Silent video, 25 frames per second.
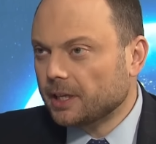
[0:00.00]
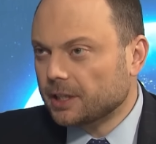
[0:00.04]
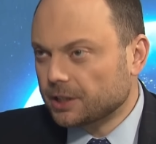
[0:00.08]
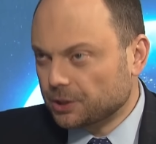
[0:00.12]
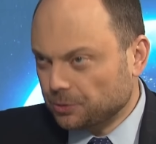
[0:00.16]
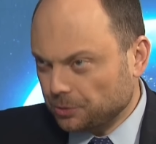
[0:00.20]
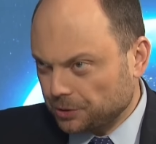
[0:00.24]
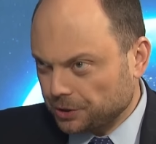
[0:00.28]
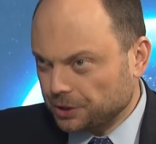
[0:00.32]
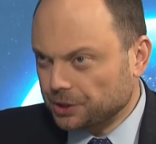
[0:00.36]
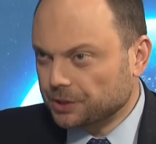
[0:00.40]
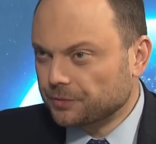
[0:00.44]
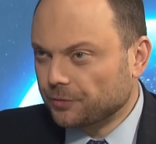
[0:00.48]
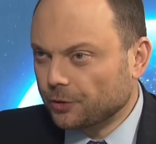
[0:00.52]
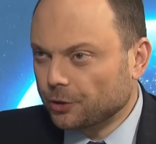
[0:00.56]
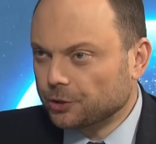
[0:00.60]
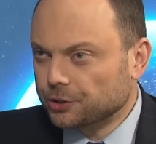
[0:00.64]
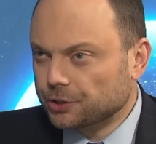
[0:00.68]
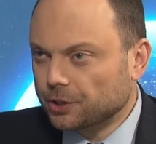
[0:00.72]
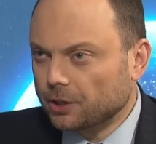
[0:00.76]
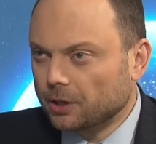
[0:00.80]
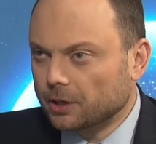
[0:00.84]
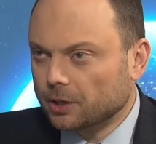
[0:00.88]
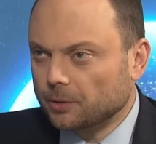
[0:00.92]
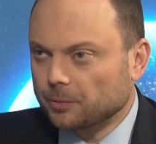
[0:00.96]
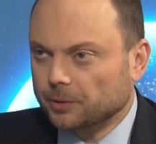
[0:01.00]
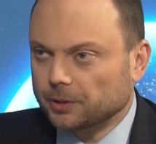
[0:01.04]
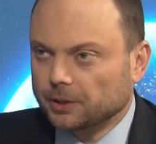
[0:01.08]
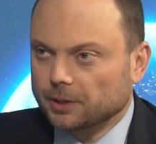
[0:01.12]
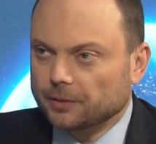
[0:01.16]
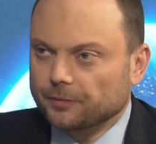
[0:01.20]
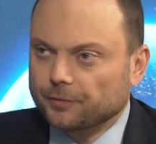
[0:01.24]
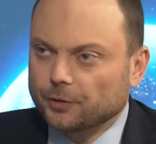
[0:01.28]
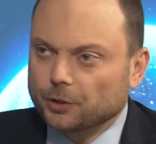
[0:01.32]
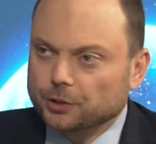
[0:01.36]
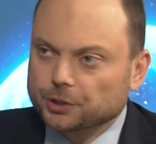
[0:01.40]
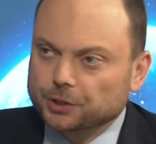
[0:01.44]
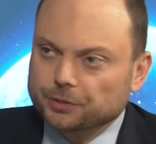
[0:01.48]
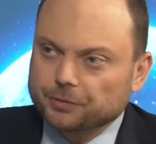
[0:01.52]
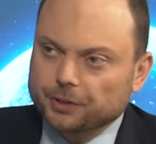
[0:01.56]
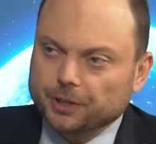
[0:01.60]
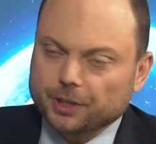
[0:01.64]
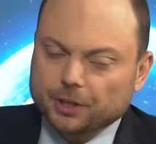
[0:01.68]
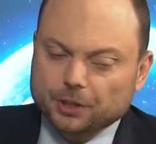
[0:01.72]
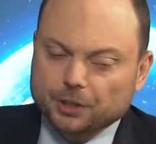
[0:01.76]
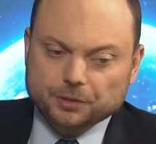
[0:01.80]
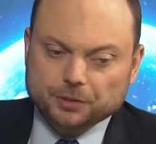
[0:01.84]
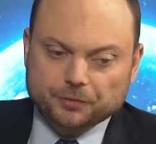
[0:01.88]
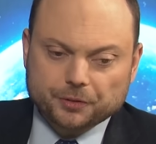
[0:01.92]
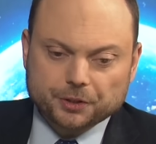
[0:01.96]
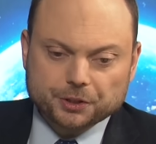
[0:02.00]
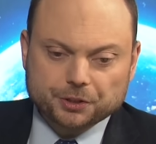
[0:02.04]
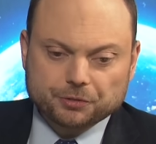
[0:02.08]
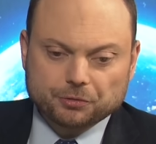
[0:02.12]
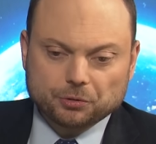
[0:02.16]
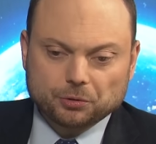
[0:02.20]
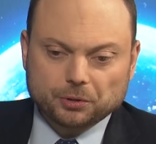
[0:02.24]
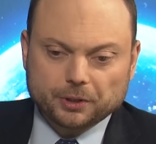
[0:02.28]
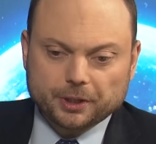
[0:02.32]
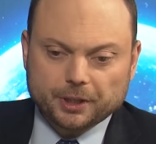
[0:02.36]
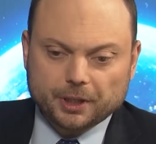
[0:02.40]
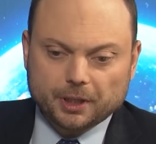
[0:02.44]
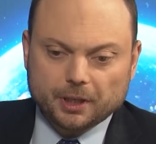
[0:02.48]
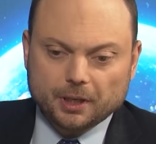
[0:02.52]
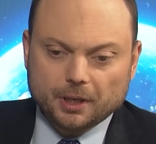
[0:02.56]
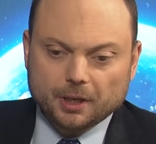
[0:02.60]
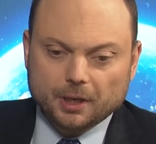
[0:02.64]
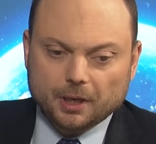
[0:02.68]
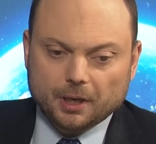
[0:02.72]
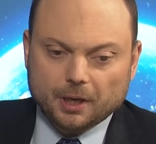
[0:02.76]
This was his first target, but in the first 3 of his rule, he